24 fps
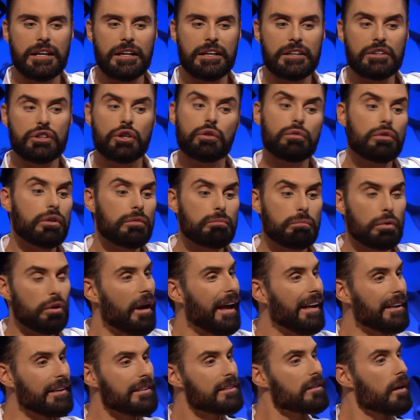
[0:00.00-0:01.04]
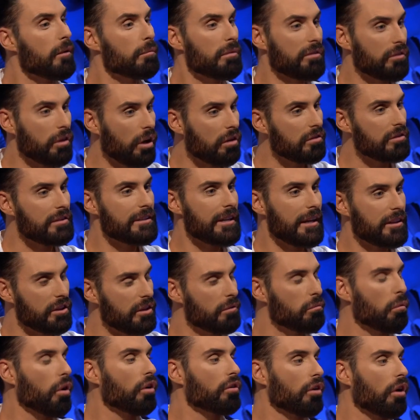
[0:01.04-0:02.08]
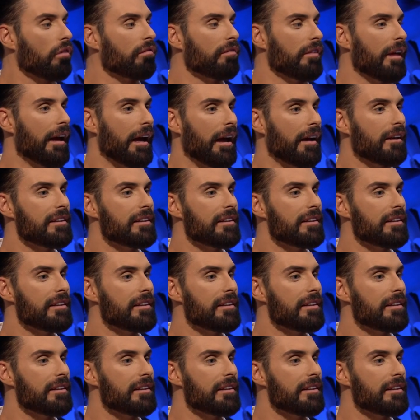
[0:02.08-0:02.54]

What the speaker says: you can put any type of content you want on there.